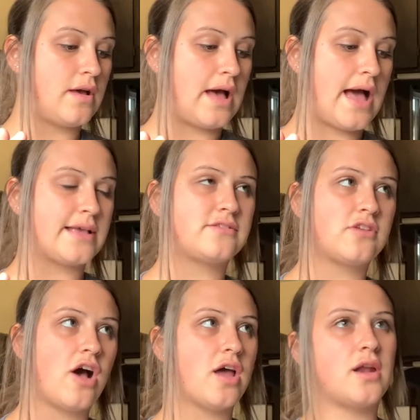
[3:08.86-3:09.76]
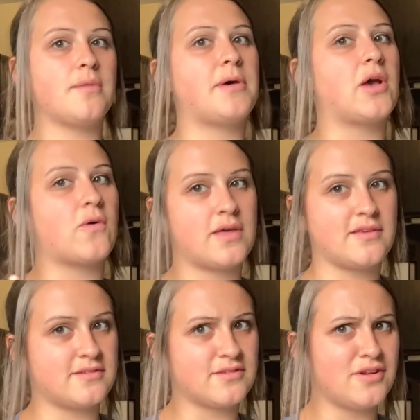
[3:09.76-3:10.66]
I saw it and I'm like, okay,
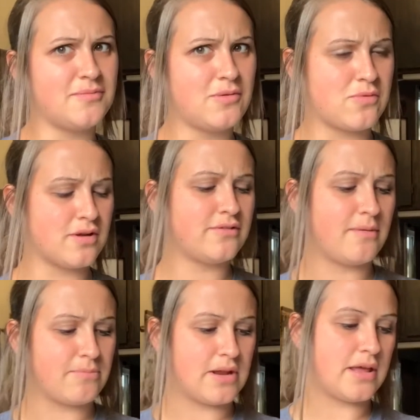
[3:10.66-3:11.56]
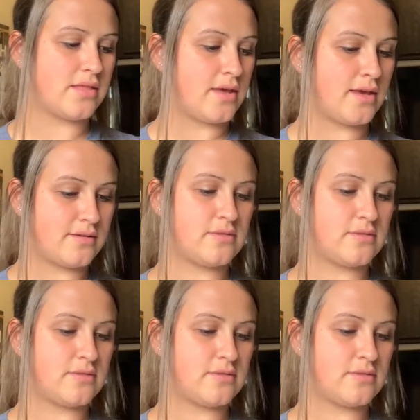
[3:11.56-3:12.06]
this is going to be worth something, I think.